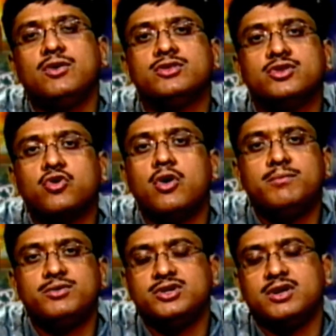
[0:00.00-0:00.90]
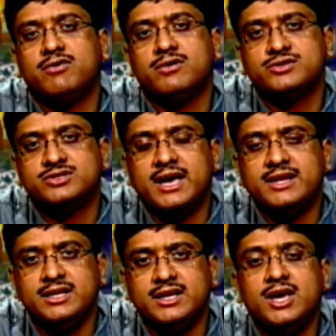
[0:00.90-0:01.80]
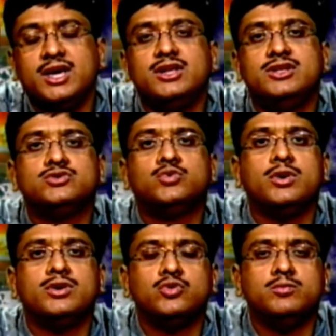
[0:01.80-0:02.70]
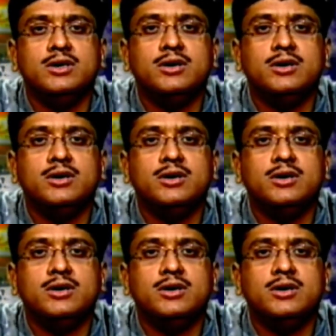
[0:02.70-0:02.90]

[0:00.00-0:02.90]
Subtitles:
or the component of our society it is going to be